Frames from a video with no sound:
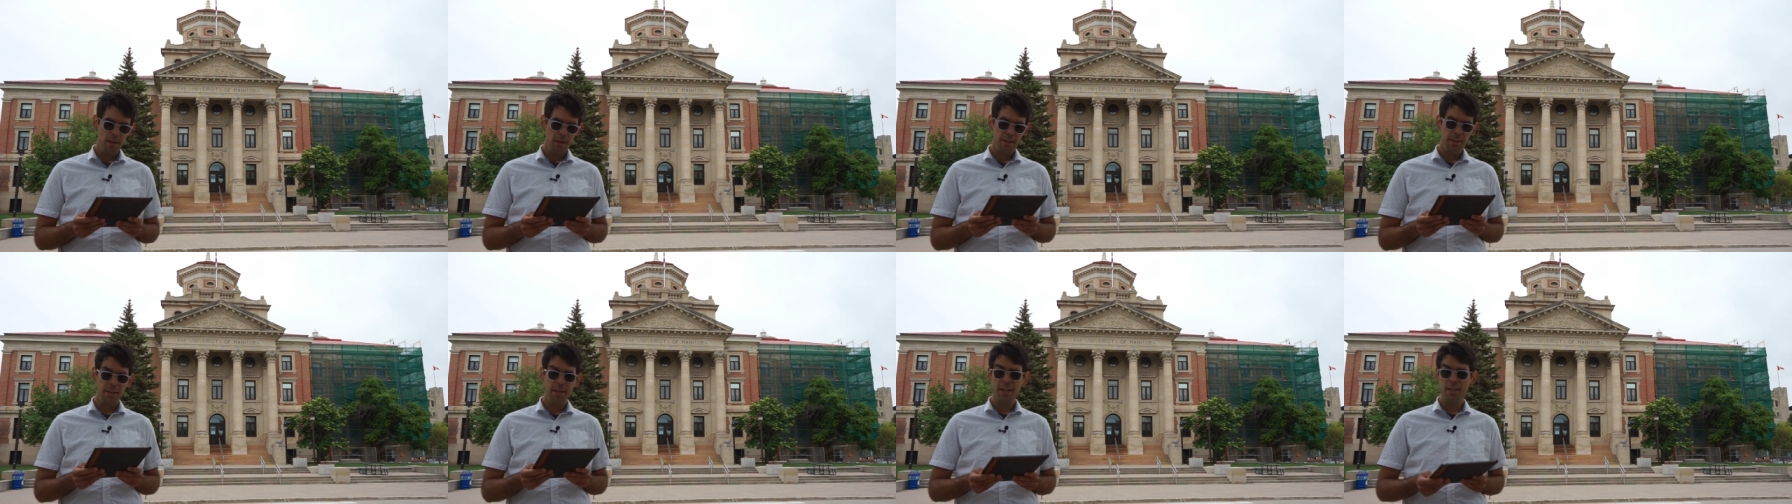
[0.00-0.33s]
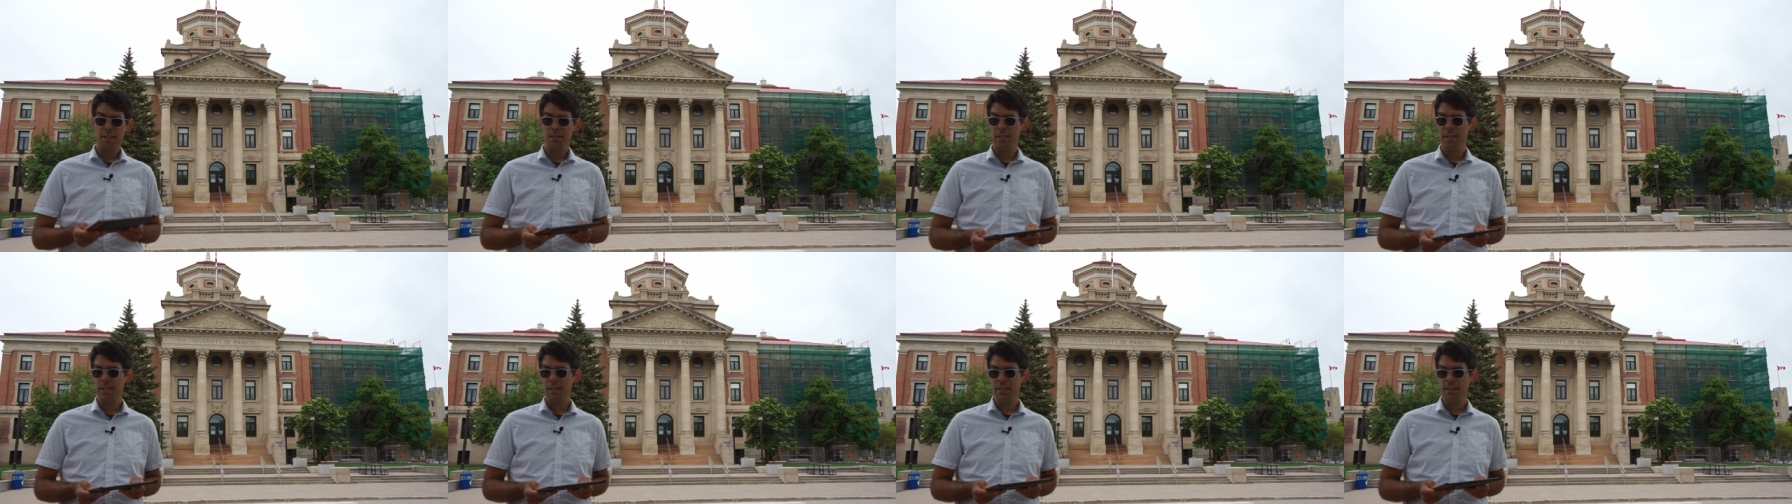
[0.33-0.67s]
The
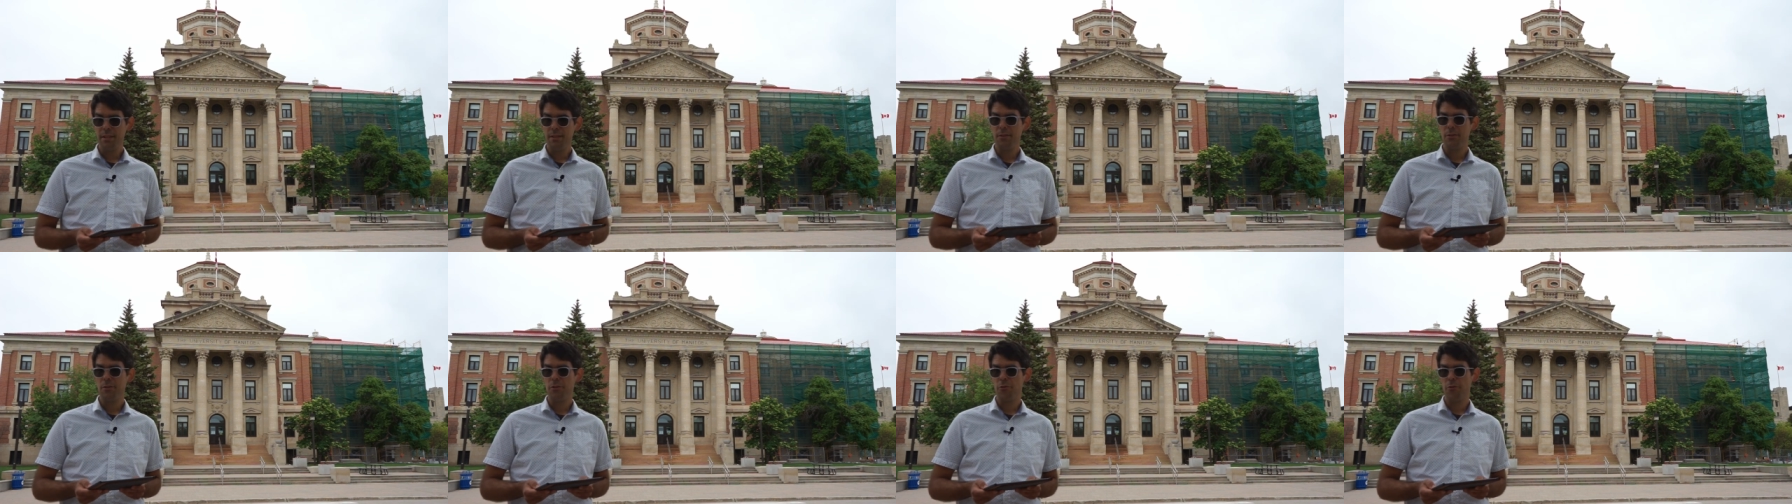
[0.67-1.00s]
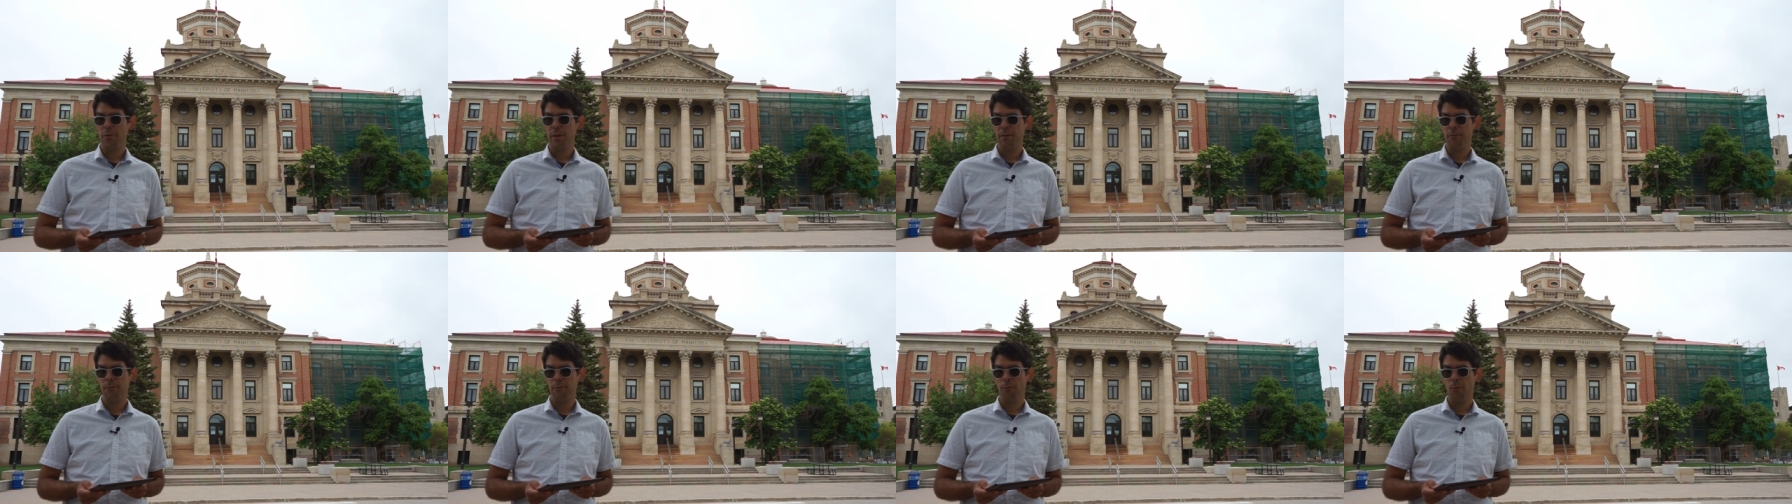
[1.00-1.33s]
idea is
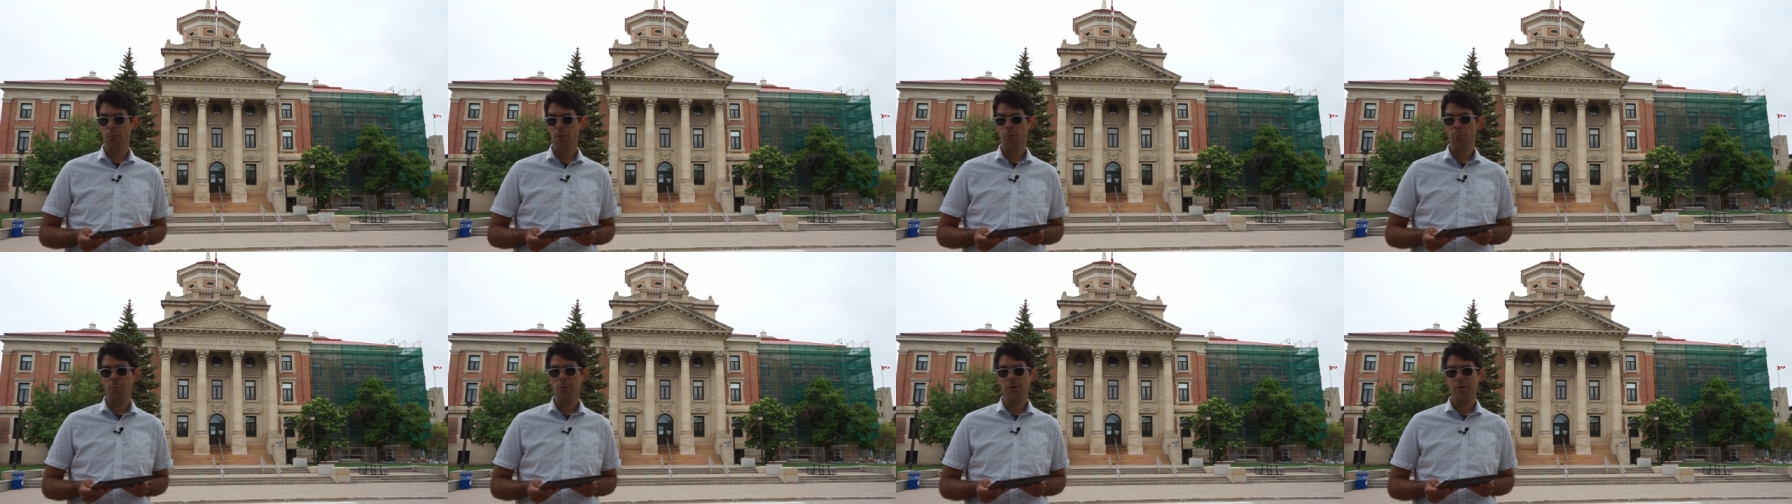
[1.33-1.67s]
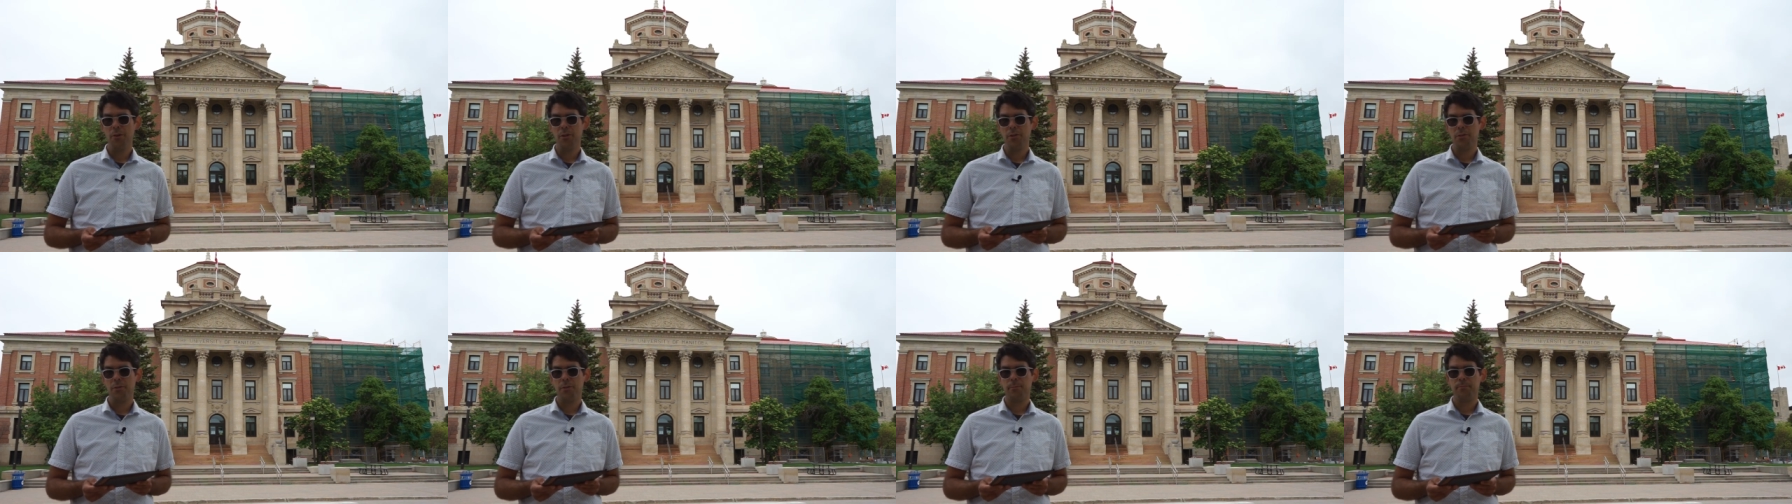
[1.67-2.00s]

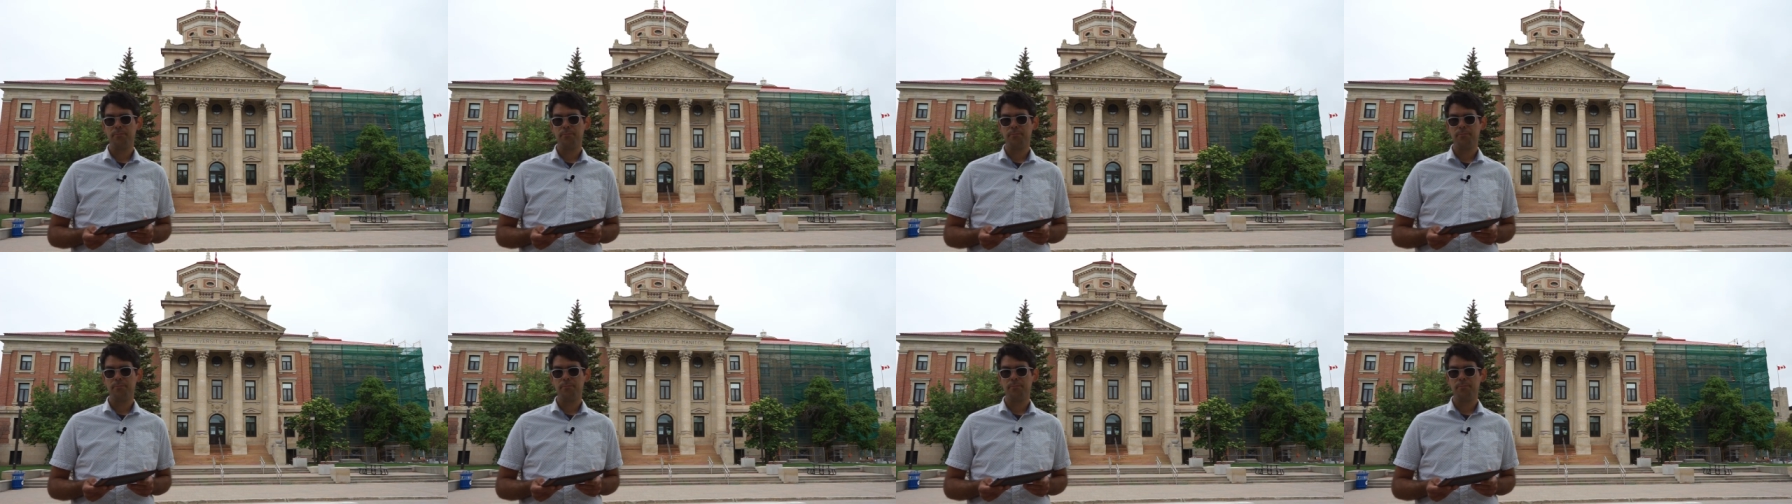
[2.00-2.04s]
straightforward.